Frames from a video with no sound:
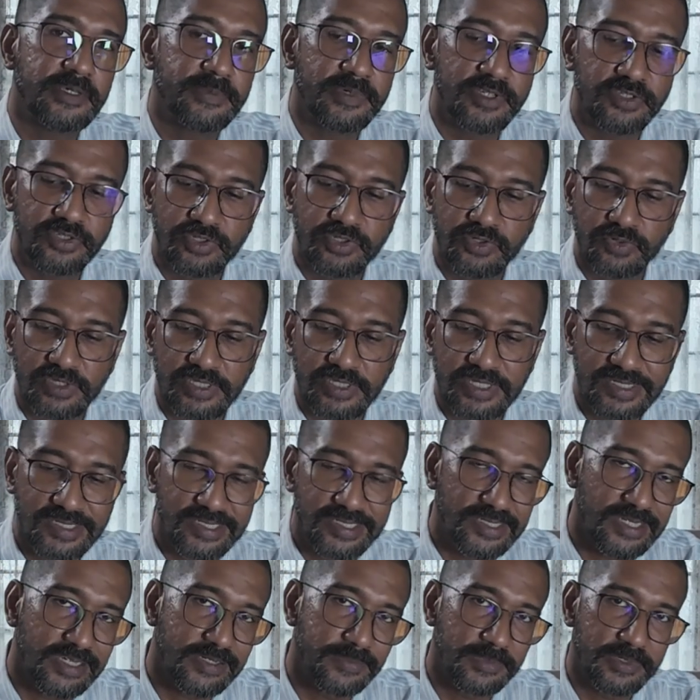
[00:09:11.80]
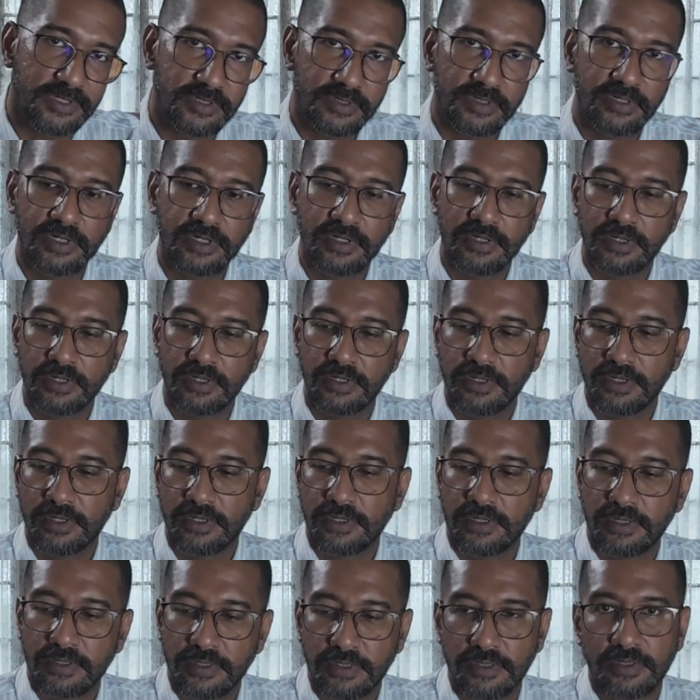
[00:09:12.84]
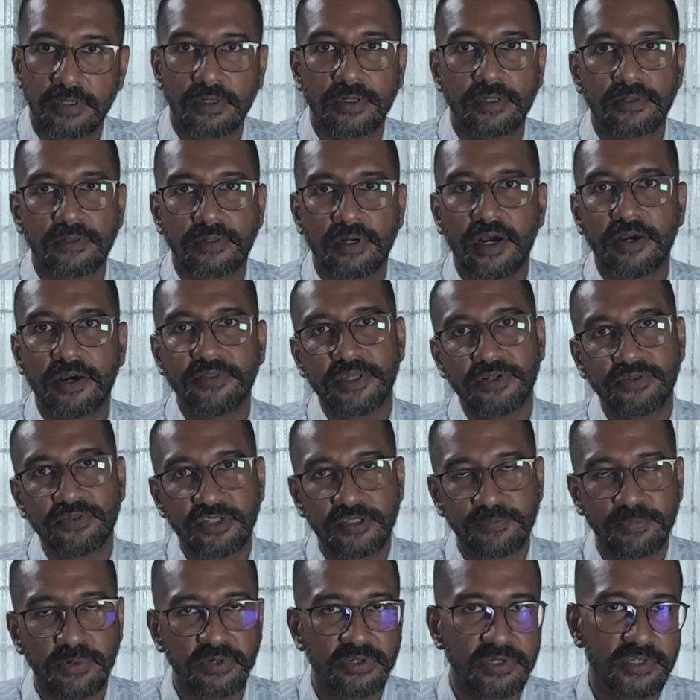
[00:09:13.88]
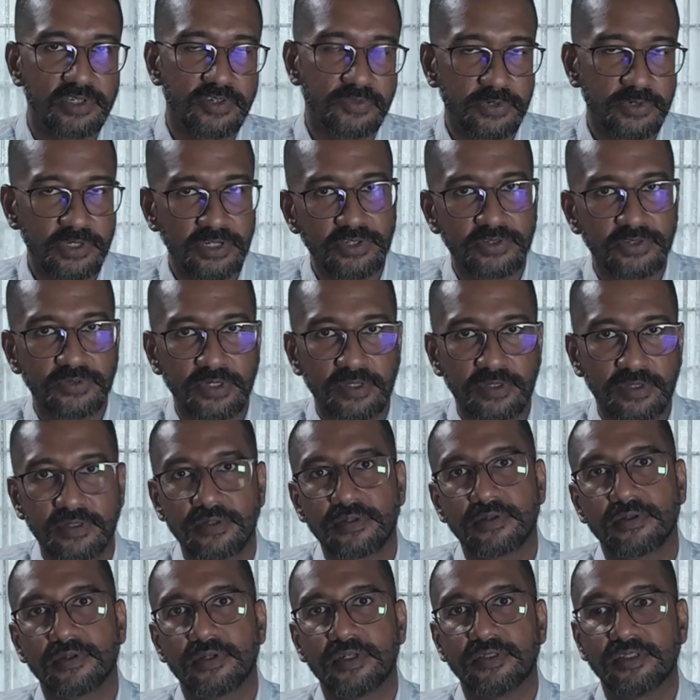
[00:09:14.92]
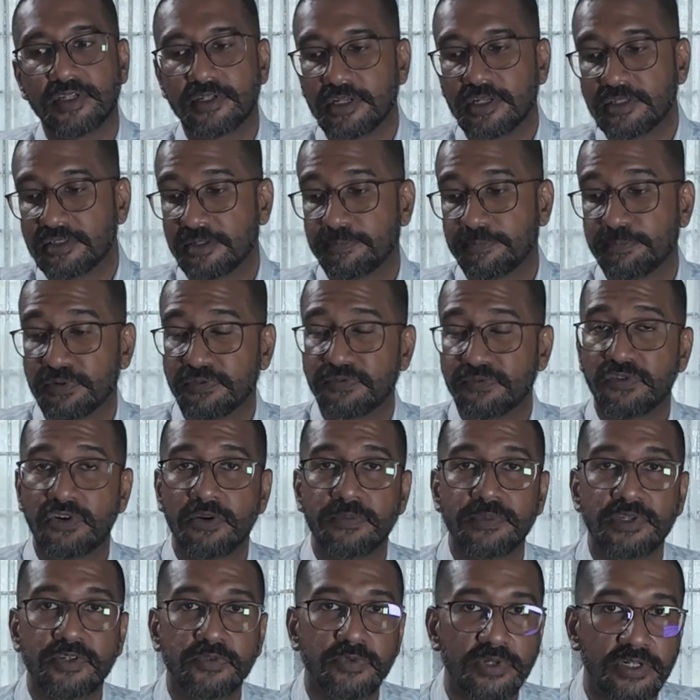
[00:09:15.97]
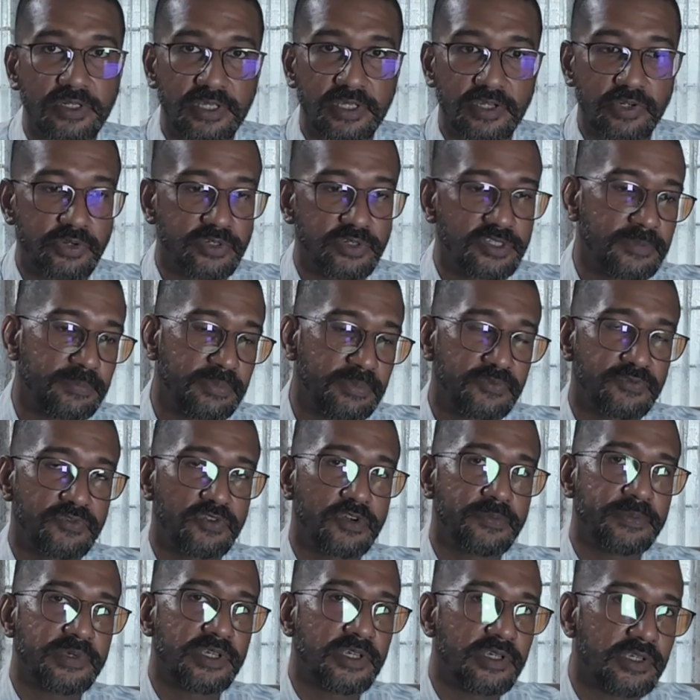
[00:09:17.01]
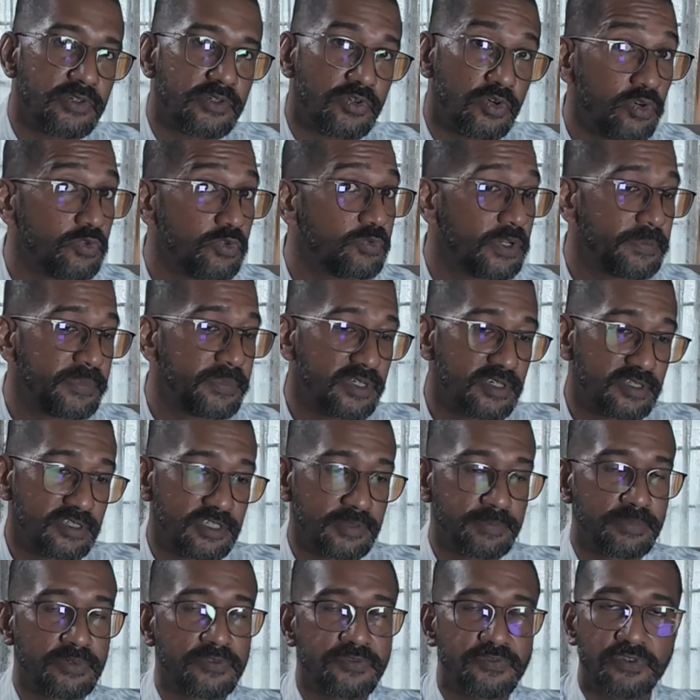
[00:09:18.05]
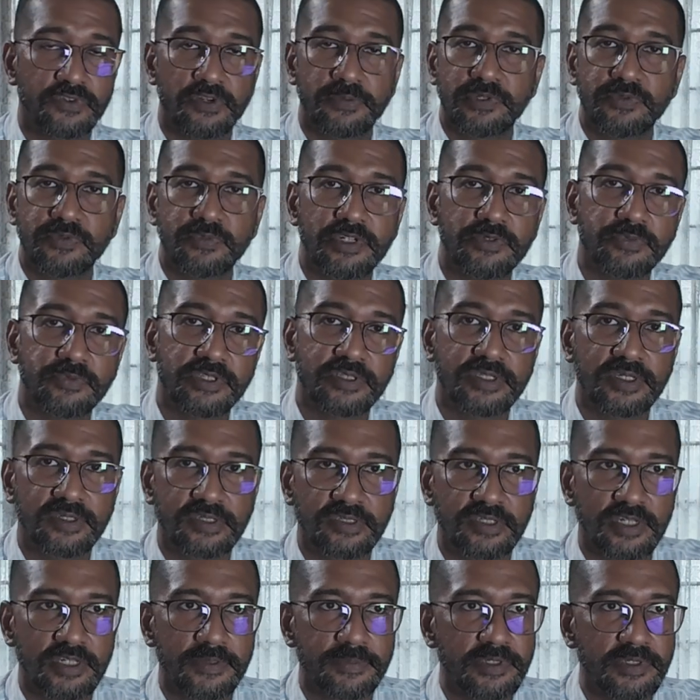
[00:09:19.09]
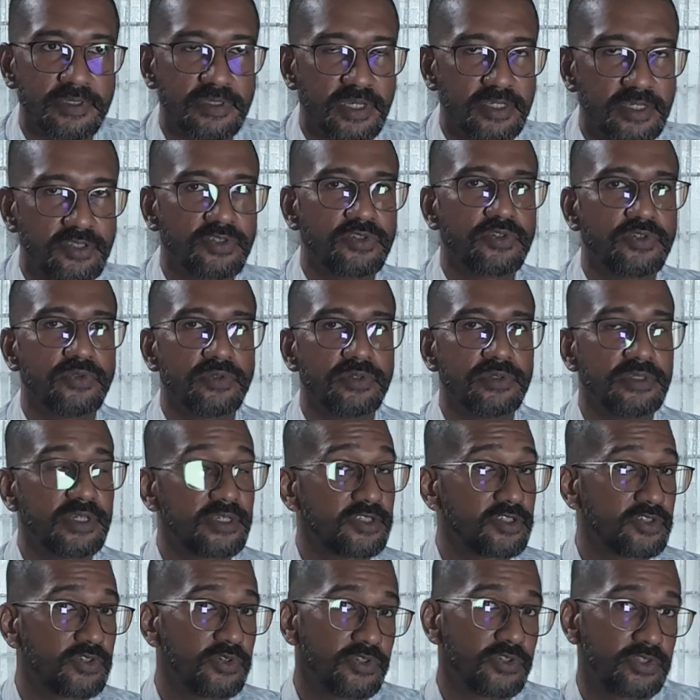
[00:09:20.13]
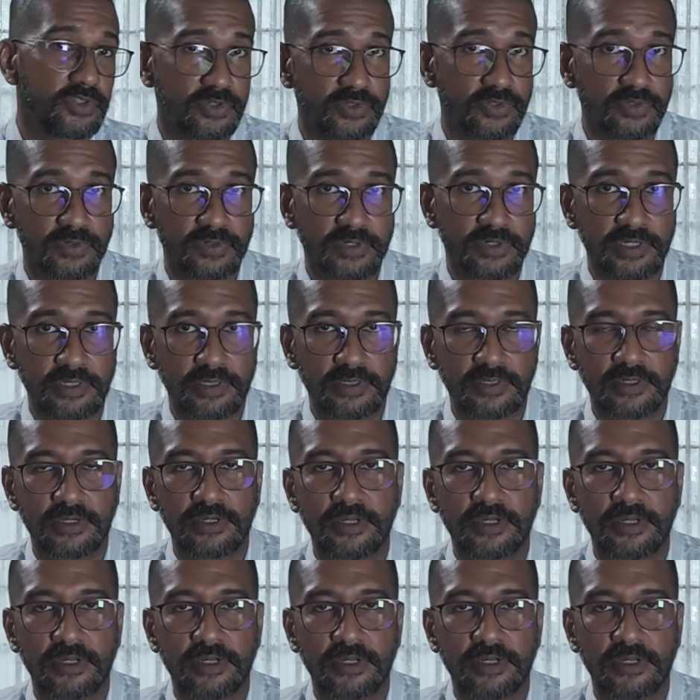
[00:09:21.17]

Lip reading: emails to this segment, are they responding well to it? Is it performing well there, or is it performing here? Oh, webinars are performing well with this segment. That's cool. That's good to know, right?